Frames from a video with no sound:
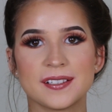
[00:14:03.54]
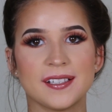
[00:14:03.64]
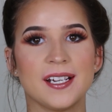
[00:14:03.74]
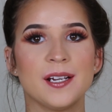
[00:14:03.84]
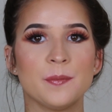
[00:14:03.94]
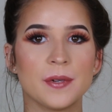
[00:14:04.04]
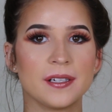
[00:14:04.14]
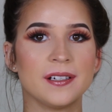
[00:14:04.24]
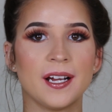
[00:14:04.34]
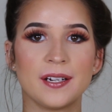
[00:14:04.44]
same,
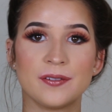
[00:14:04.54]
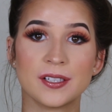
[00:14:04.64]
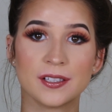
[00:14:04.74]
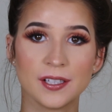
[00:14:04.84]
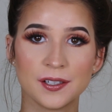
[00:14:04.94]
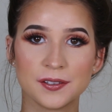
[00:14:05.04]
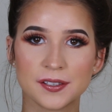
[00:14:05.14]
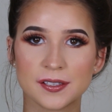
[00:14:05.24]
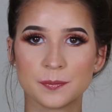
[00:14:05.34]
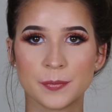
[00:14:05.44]
not even
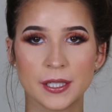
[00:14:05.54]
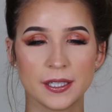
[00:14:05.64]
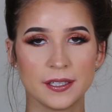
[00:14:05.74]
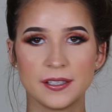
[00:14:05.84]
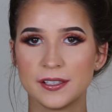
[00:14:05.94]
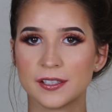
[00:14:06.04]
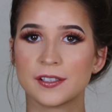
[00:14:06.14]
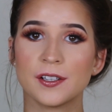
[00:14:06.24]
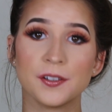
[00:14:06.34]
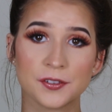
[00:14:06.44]
close, but your
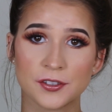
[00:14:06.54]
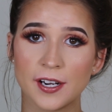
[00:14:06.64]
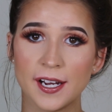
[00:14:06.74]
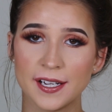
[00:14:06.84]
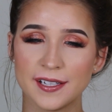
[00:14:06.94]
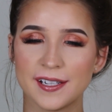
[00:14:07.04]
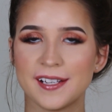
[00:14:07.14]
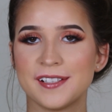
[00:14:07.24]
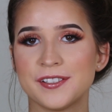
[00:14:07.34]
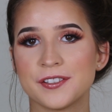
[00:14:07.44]
girl tried
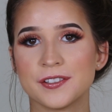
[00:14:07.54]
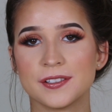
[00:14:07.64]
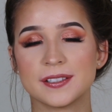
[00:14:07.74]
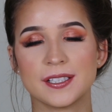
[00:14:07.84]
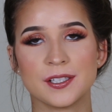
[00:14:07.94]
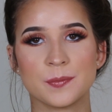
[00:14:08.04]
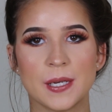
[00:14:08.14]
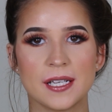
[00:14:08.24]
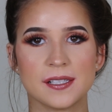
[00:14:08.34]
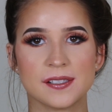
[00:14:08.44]
and your girl did her
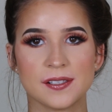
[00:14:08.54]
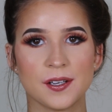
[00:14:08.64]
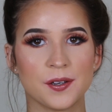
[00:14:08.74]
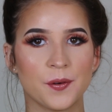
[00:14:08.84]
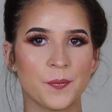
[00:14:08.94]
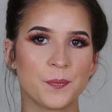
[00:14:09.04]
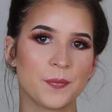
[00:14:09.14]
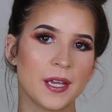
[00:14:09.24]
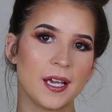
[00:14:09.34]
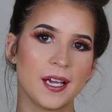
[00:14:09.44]
best. So
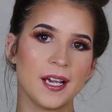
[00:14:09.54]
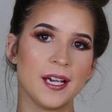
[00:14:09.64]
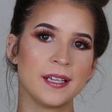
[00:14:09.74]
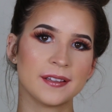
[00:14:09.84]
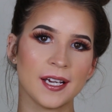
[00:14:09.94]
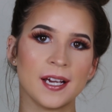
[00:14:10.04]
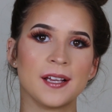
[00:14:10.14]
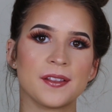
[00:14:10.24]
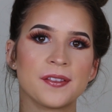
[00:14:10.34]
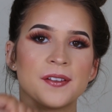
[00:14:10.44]
hit
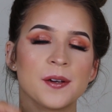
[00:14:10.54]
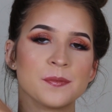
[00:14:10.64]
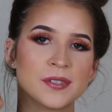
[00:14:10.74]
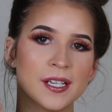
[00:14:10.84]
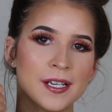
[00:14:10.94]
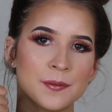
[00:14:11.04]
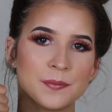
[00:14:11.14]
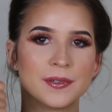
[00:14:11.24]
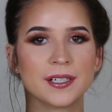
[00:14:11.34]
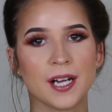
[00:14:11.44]
that thumbs
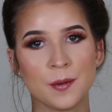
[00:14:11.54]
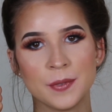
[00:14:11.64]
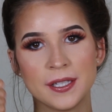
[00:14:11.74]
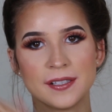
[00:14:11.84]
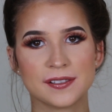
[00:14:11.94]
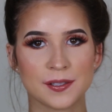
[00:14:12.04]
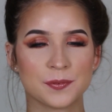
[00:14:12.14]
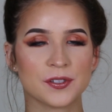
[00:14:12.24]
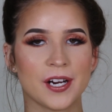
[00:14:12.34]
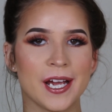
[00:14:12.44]
up, comment,
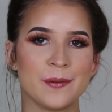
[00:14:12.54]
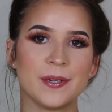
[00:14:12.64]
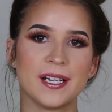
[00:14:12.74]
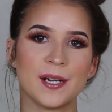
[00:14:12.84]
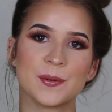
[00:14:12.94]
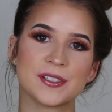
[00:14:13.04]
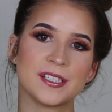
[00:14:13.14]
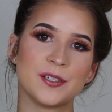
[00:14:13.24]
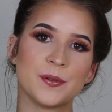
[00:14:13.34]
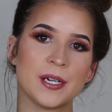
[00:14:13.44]
subscribe, and I will
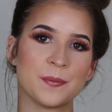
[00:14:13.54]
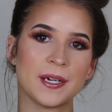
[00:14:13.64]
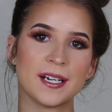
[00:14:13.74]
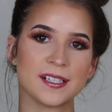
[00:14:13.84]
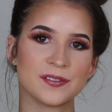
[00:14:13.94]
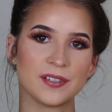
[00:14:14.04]
see you in my next